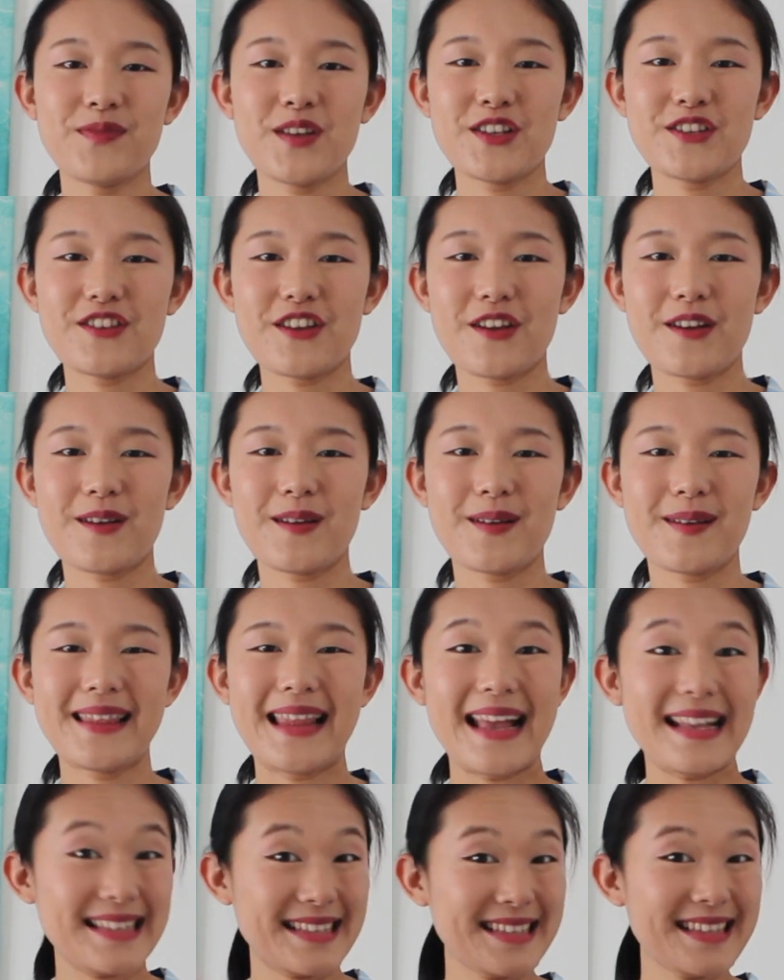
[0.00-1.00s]
So
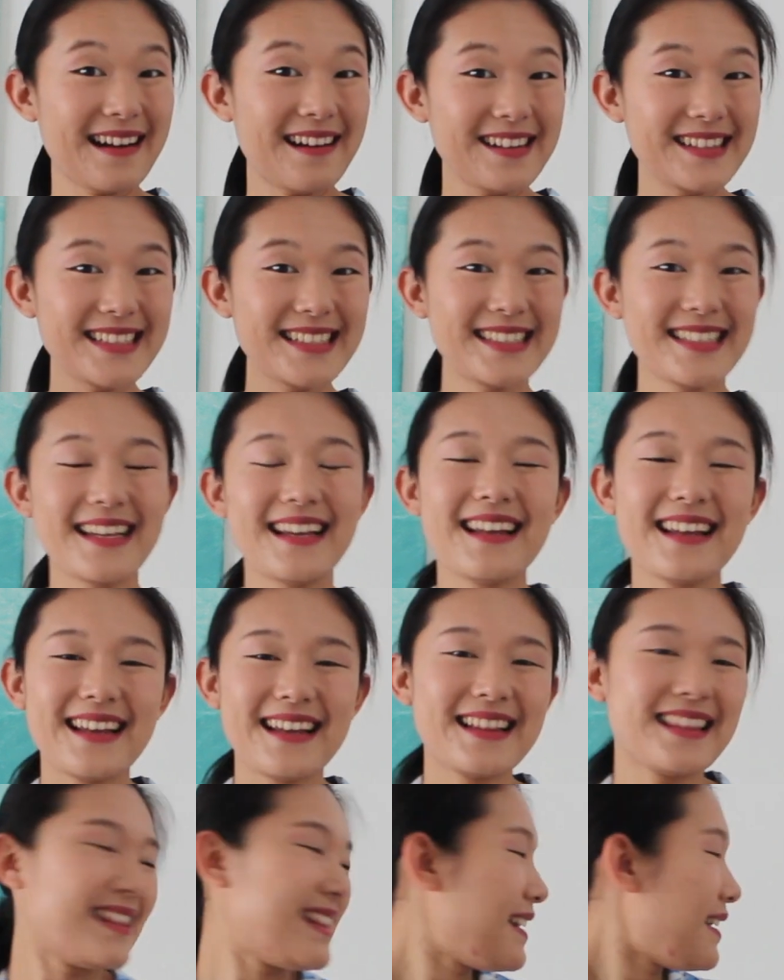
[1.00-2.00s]
let's start.
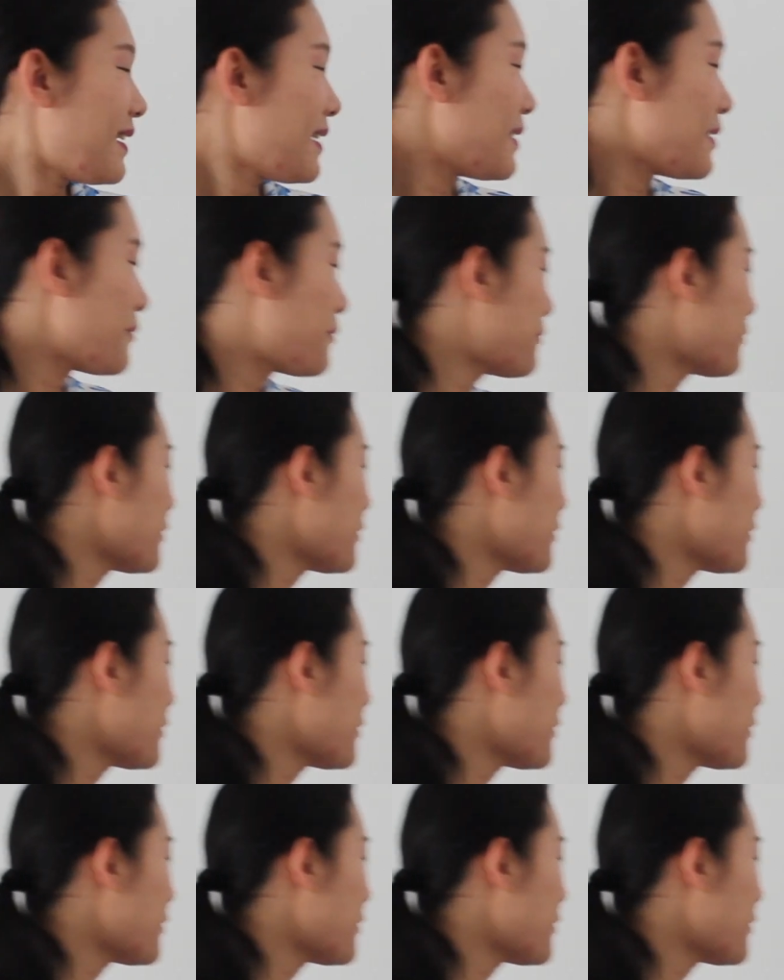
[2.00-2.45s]
The